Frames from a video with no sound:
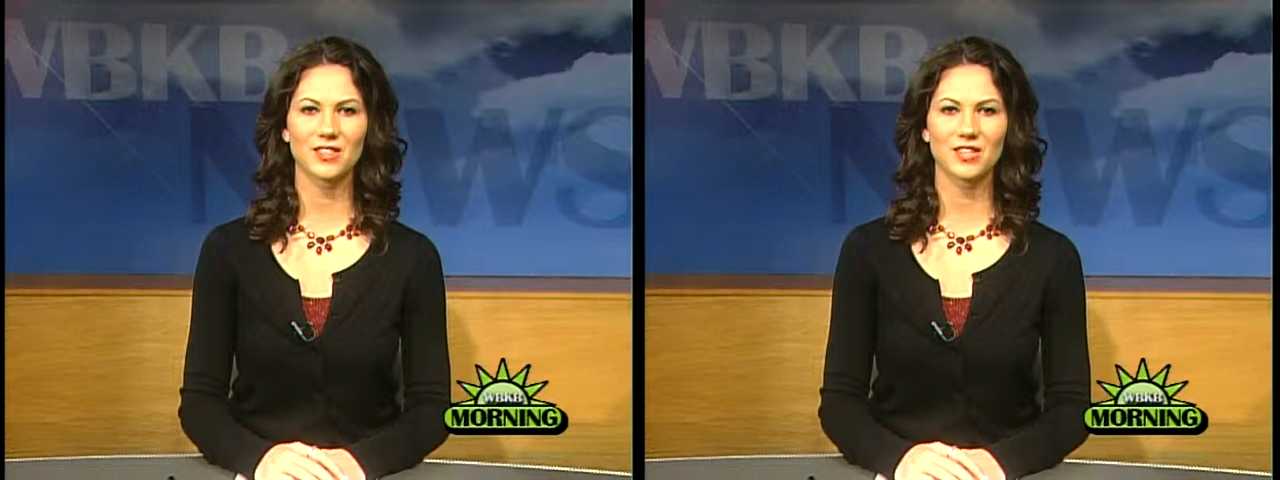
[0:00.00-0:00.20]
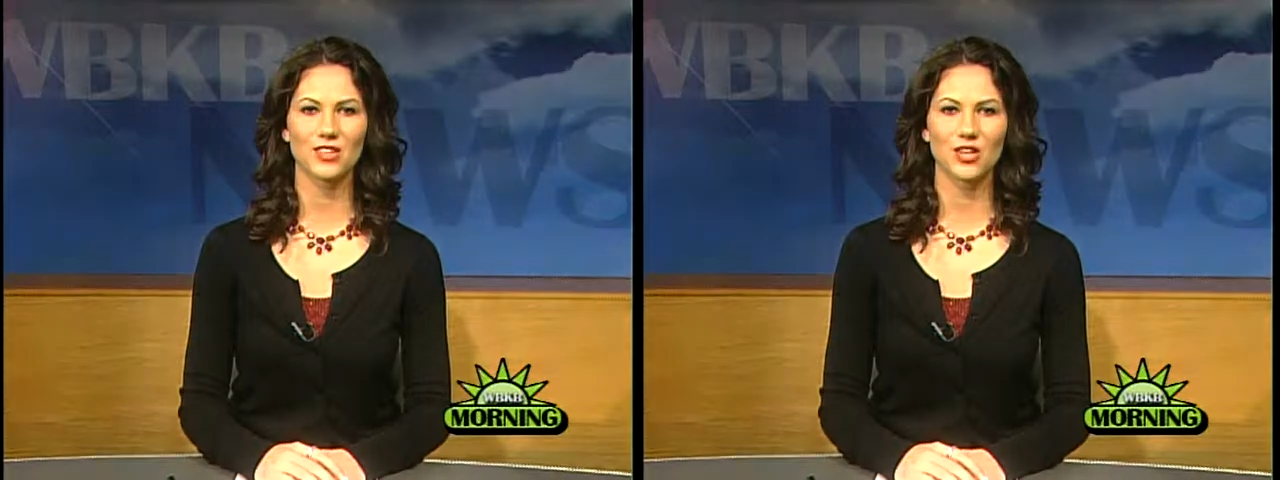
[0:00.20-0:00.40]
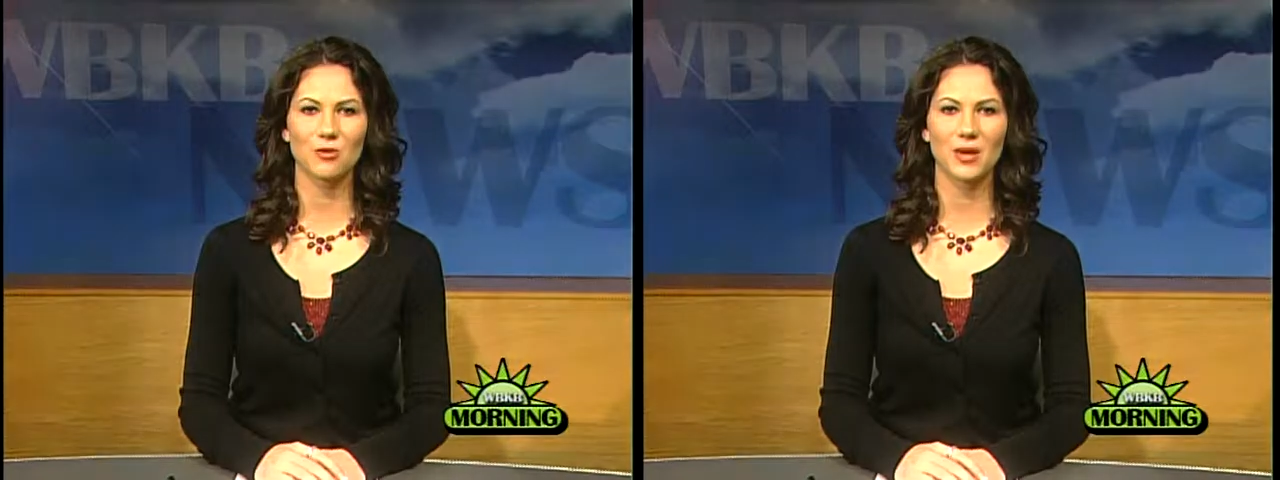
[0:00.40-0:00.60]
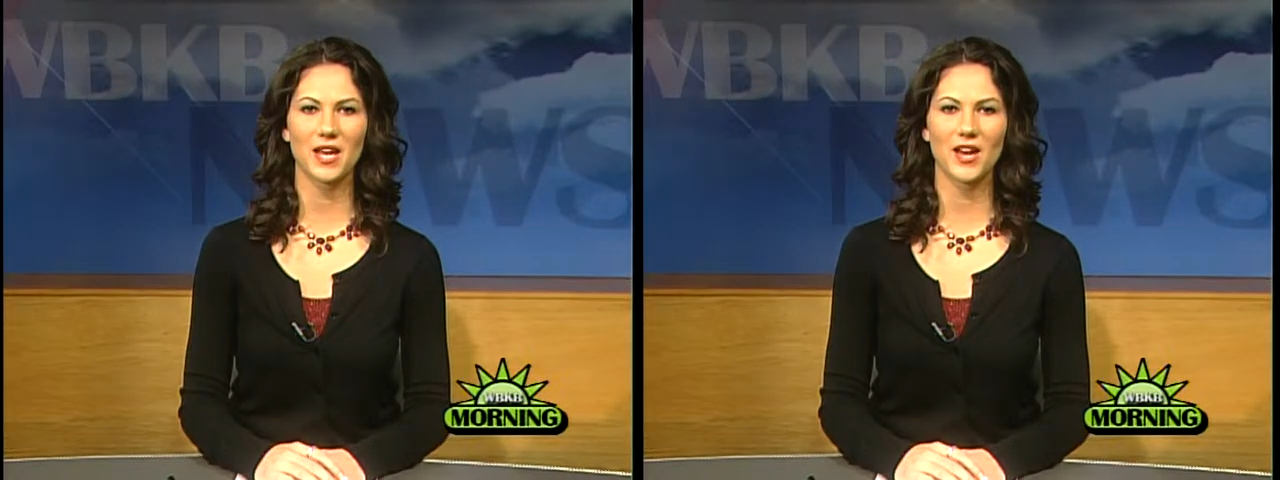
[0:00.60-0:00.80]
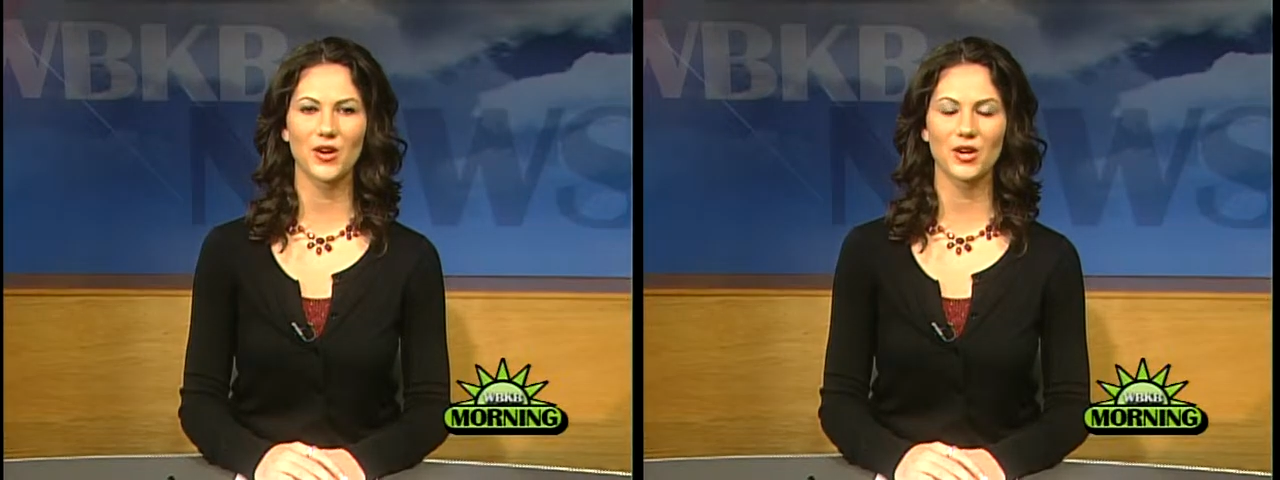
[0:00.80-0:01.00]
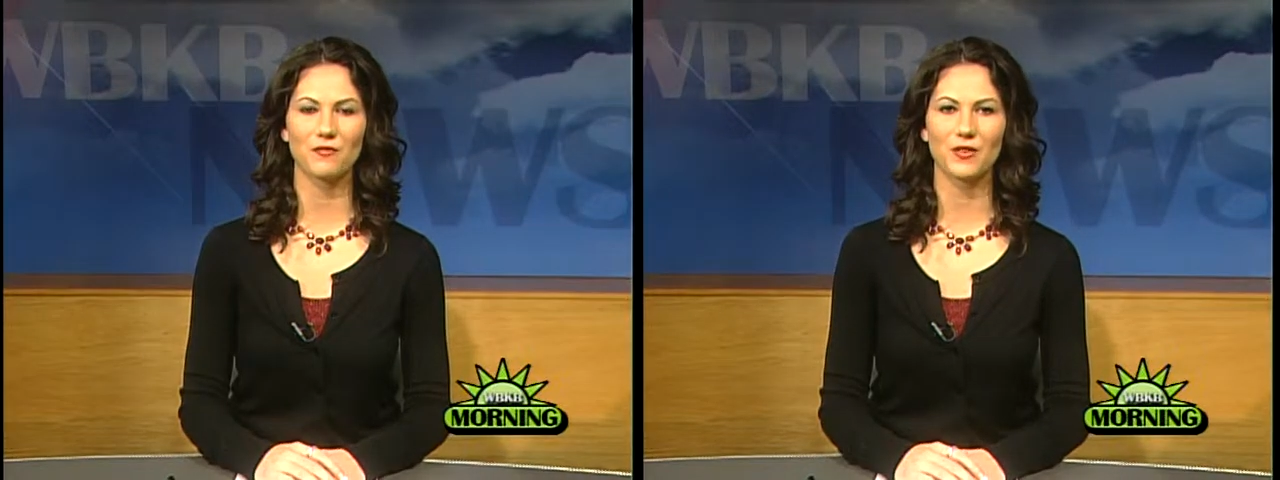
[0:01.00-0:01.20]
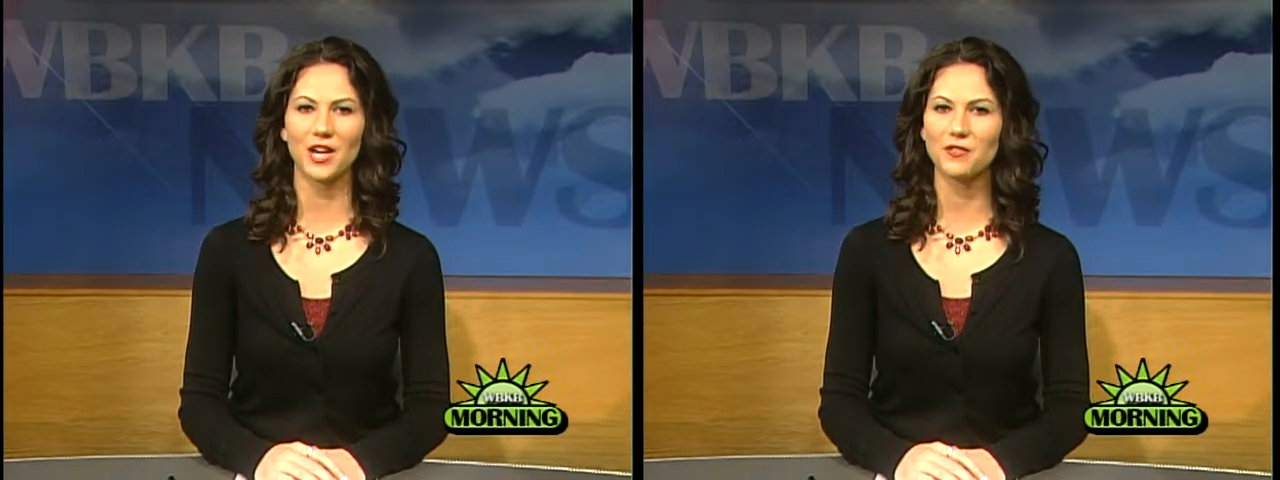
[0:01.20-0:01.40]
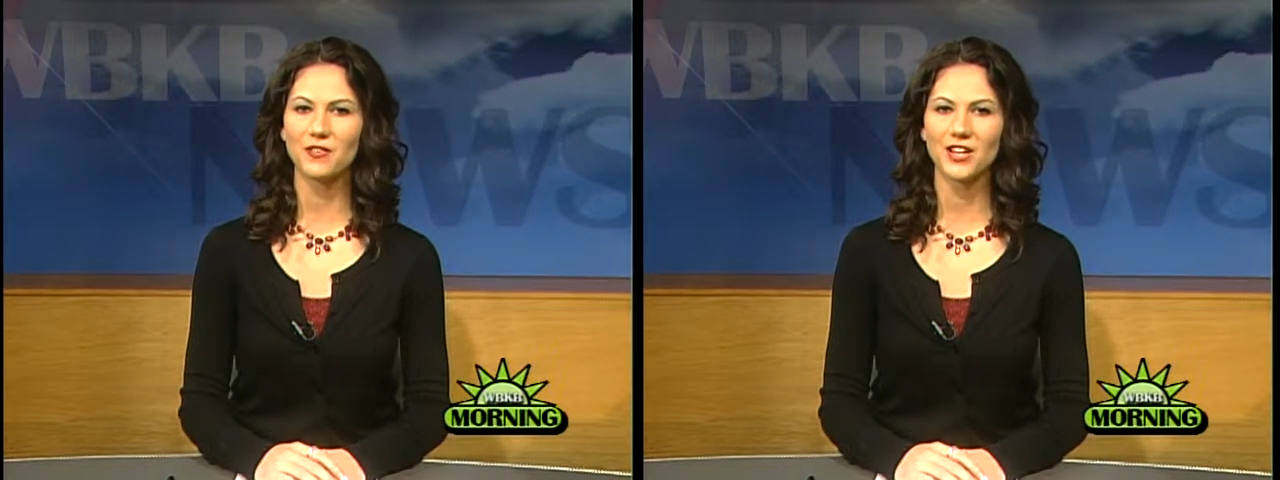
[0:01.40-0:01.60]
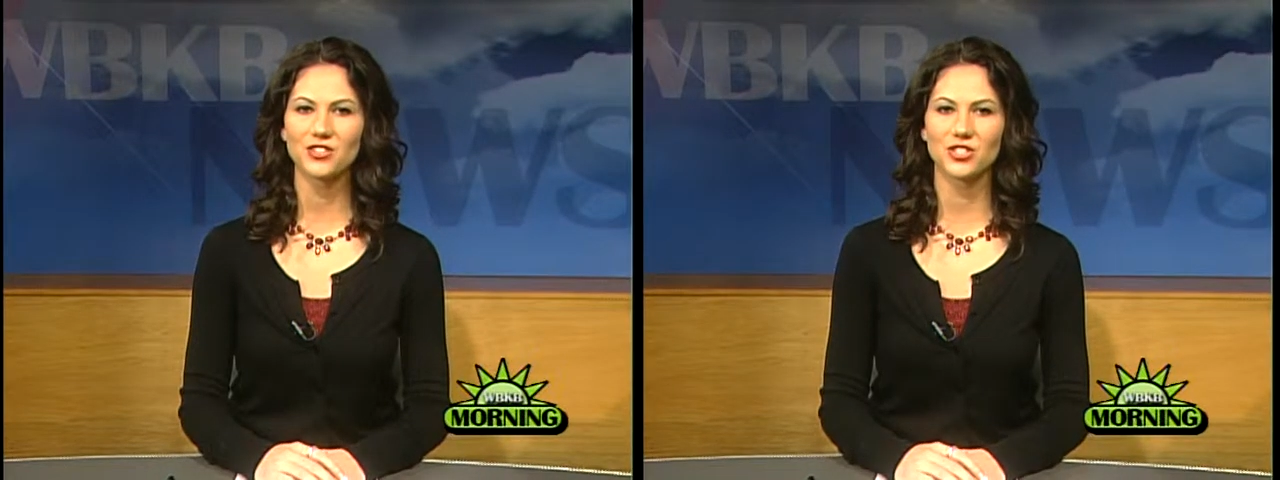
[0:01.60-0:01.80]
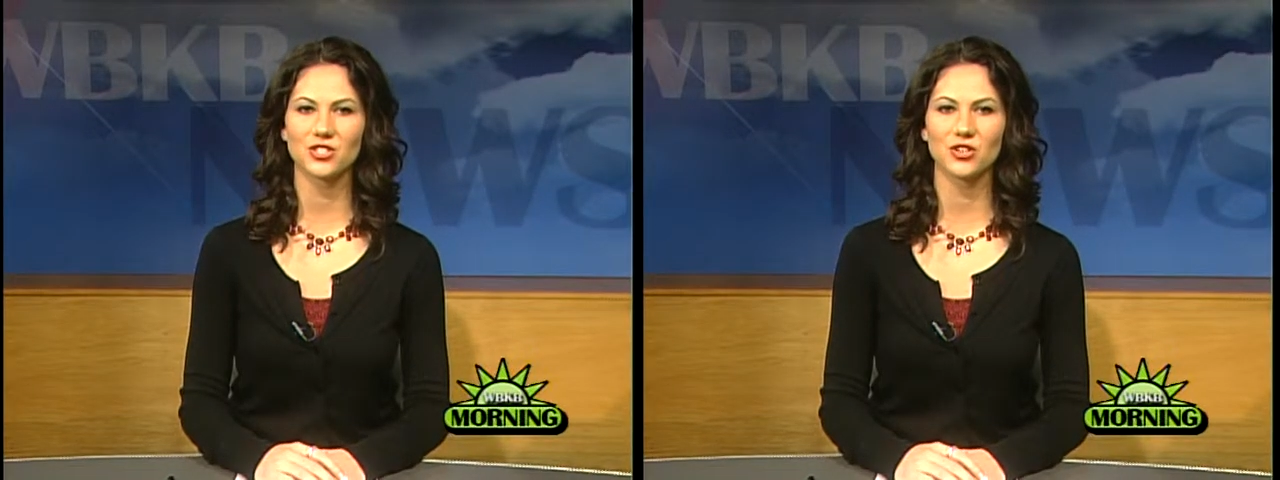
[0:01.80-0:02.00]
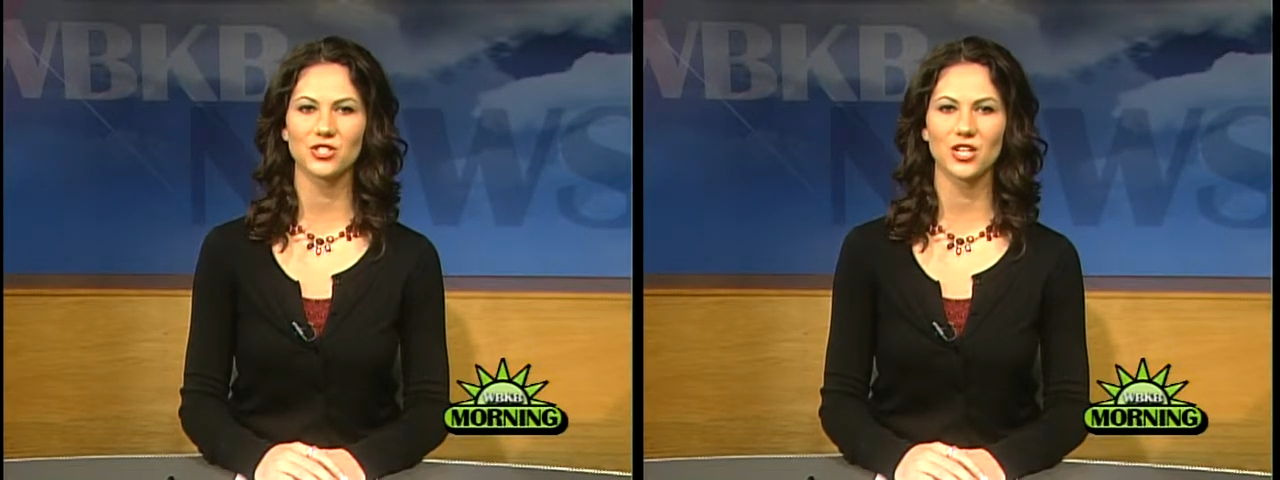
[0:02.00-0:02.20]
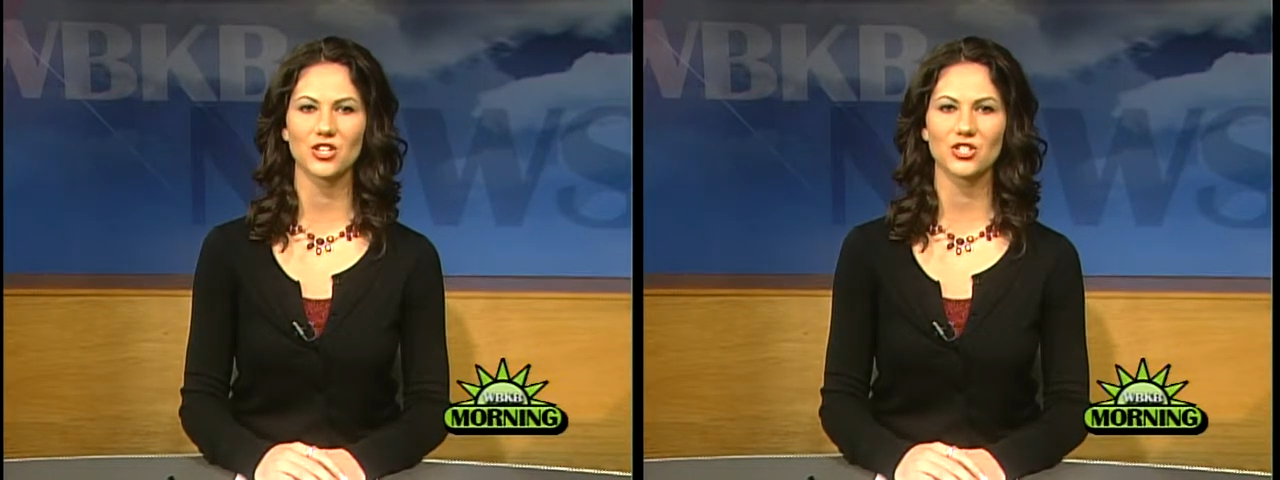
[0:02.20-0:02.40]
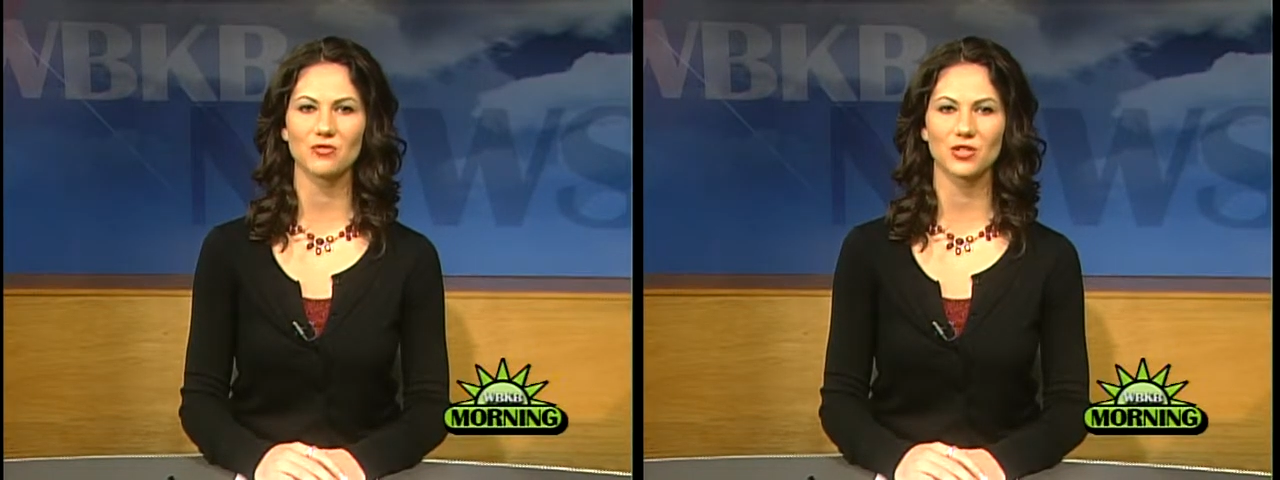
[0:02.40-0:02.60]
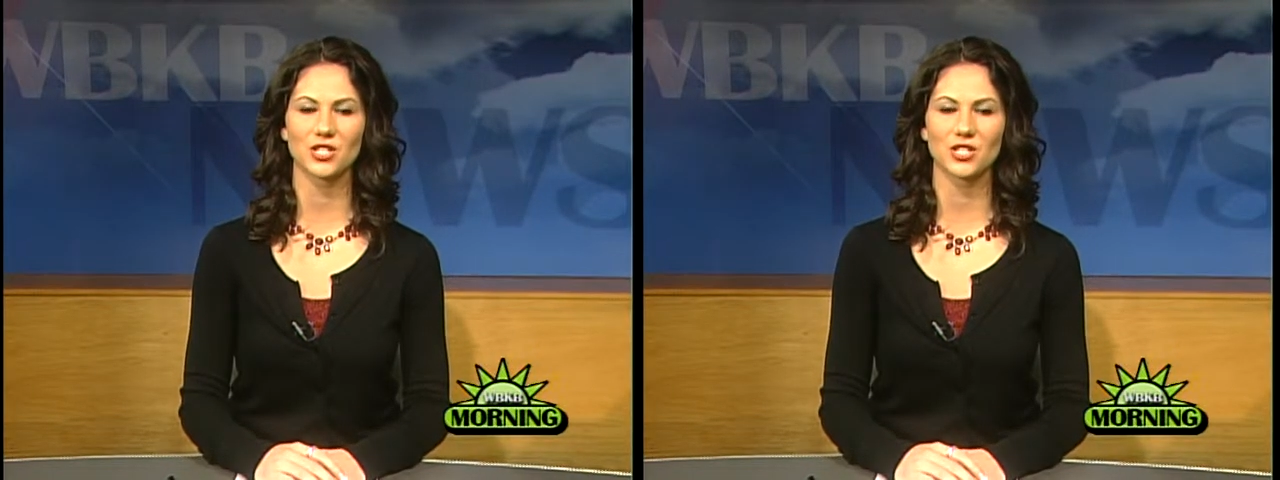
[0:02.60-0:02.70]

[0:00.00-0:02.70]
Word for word: The Thunder Bay Area Firefighters Association